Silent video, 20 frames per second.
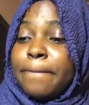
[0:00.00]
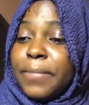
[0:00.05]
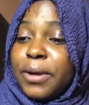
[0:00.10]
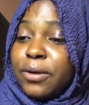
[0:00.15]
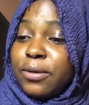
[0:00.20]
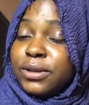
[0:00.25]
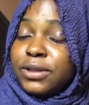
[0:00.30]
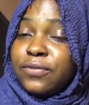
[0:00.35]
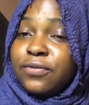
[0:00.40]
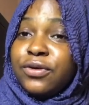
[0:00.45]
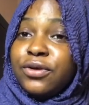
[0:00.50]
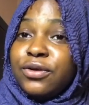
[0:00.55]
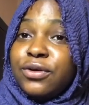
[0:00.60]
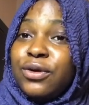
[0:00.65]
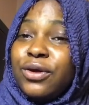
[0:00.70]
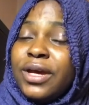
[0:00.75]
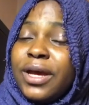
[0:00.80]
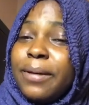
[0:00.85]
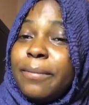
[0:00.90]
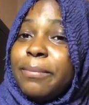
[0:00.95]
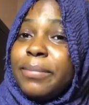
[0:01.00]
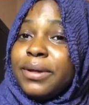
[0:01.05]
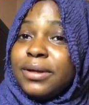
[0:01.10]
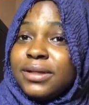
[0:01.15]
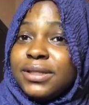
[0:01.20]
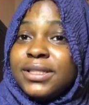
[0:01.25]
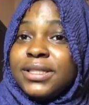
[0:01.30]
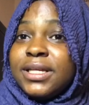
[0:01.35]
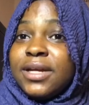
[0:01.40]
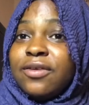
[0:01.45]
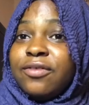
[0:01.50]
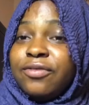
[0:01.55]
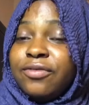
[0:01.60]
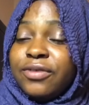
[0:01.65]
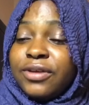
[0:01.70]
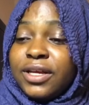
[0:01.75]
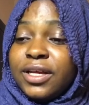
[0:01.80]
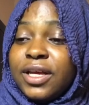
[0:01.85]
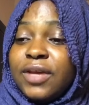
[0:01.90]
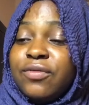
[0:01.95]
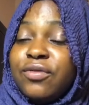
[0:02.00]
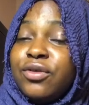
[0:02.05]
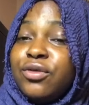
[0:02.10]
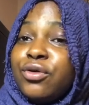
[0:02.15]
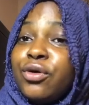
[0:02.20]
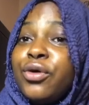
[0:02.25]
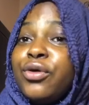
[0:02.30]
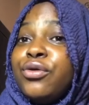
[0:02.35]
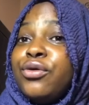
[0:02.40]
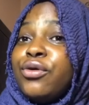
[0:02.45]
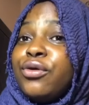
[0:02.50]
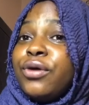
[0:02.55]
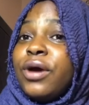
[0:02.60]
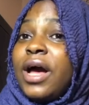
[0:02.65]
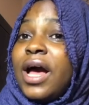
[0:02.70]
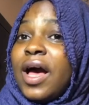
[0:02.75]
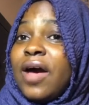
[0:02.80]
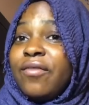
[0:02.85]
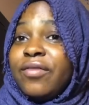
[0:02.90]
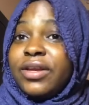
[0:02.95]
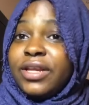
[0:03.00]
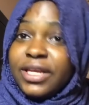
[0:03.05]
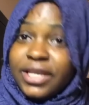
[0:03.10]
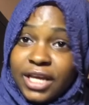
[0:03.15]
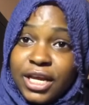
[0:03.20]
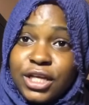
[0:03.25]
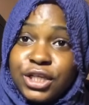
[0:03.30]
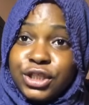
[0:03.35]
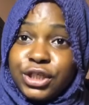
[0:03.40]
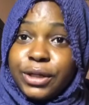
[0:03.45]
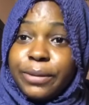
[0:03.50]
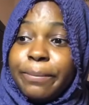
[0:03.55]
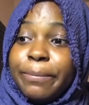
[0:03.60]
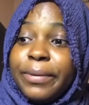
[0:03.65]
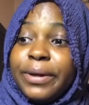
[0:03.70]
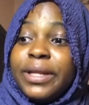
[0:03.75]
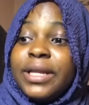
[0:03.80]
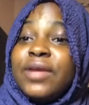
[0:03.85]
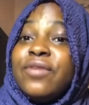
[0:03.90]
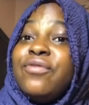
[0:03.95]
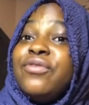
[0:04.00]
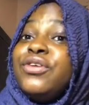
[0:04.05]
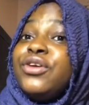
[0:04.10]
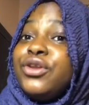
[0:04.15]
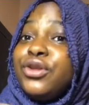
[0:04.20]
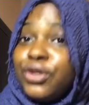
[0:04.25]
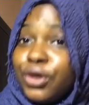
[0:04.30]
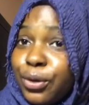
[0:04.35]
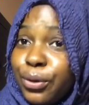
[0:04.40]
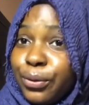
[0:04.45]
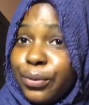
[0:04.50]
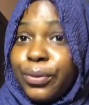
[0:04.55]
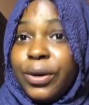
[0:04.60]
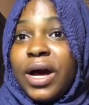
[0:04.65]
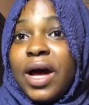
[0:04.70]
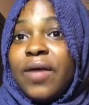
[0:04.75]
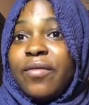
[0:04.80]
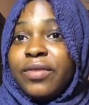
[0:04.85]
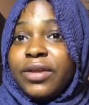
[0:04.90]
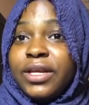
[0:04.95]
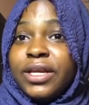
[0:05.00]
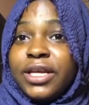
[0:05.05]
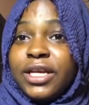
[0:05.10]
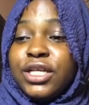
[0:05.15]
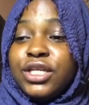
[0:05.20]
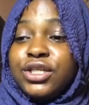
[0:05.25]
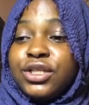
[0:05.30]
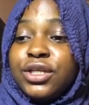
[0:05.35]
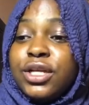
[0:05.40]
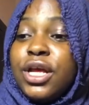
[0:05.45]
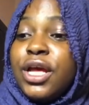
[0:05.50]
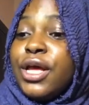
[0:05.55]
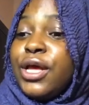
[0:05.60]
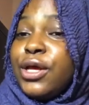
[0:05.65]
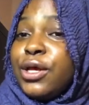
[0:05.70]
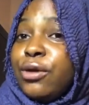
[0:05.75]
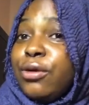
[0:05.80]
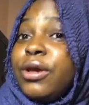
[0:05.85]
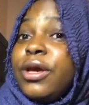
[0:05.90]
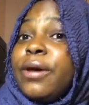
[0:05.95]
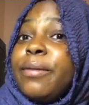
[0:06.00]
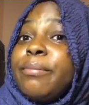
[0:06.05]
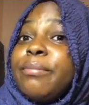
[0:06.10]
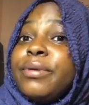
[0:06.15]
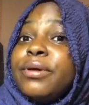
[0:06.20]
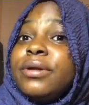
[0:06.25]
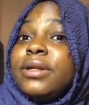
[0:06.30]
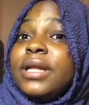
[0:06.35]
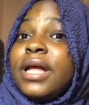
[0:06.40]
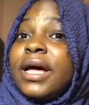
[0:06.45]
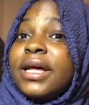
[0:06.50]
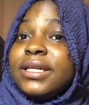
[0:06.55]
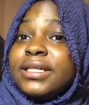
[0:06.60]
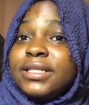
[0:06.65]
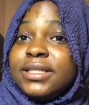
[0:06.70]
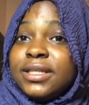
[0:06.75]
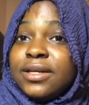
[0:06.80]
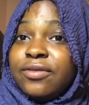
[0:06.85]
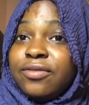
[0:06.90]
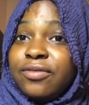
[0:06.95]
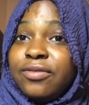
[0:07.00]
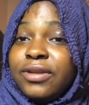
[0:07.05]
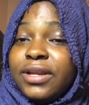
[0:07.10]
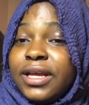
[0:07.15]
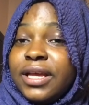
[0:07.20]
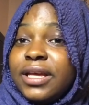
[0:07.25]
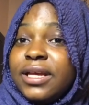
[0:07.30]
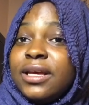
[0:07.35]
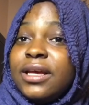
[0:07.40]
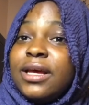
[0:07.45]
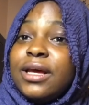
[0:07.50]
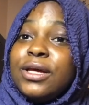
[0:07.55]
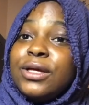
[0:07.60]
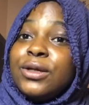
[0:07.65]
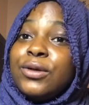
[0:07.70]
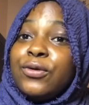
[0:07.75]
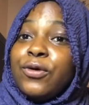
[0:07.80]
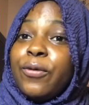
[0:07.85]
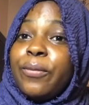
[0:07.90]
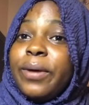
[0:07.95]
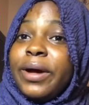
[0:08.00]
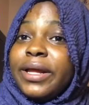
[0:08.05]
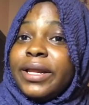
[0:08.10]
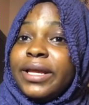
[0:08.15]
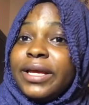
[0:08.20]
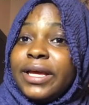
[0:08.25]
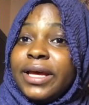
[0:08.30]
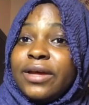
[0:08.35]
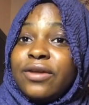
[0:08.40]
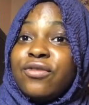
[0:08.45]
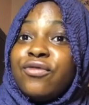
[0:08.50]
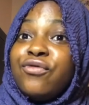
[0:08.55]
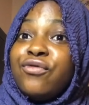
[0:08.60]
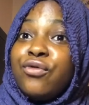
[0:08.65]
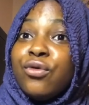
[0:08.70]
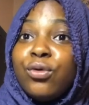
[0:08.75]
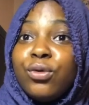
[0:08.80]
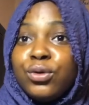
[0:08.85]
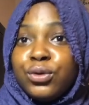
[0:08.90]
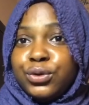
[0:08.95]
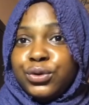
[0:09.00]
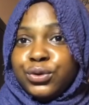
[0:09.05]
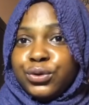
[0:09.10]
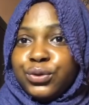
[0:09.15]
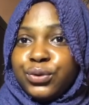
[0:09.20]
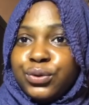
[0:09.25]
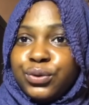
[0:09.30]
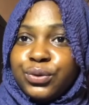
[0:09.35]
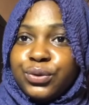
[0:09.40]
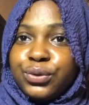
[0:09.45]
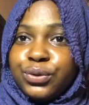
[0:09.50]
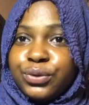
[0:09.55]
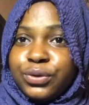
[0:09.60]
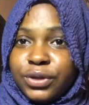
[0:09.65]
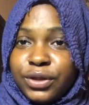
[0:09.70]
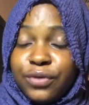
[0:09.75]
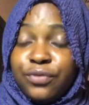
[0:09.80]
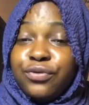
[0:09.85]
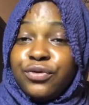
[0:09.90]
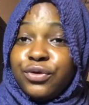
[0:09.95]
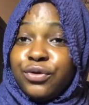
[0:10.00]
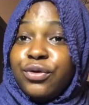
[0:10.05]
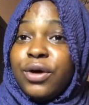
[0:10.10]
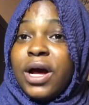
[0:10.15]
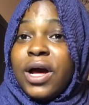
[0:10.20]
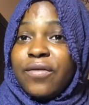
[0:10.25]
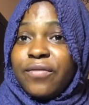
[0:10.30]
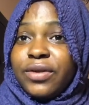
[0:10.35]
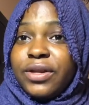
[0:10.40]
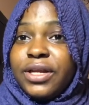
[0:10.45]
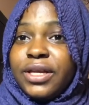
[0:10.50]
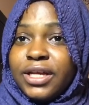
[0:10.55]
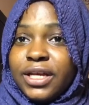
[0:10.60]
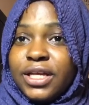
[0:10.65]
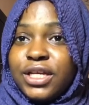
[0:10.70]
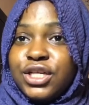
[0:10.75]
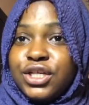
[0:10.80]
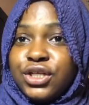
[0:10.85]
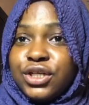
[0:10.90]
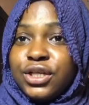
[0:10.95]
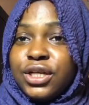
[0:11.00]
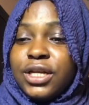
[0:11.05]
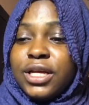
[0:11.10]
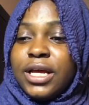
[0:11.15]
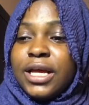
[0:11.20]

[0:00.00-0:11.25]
Because if you can build stuff even though you don't have education, but if you do have education, you can build a lot of stuff like nobody can fool you if you do have education.